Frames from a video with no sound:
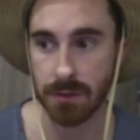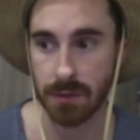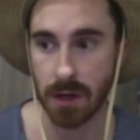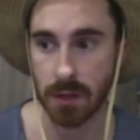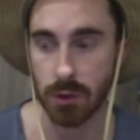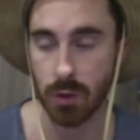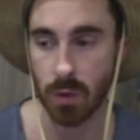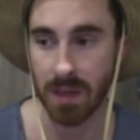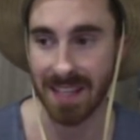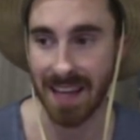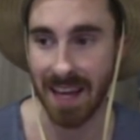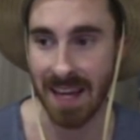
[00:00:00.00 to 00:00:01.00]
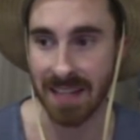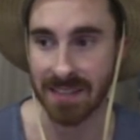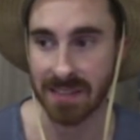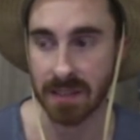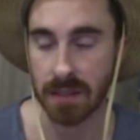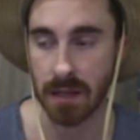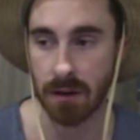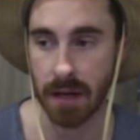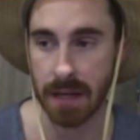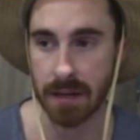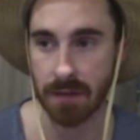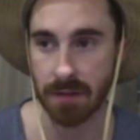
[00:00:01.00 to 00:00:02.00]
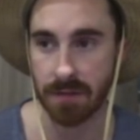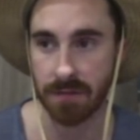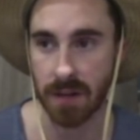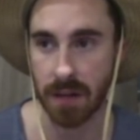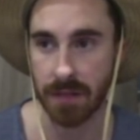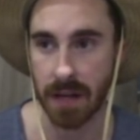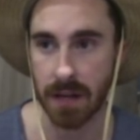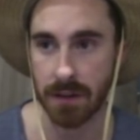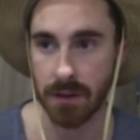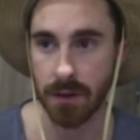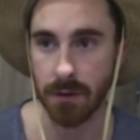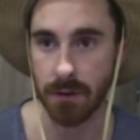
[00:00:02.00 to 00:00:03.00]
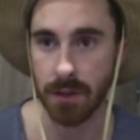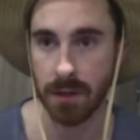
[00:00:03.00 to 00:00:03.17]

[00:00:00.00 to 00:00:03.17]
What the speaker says: on 28. Now, I had never fought that node,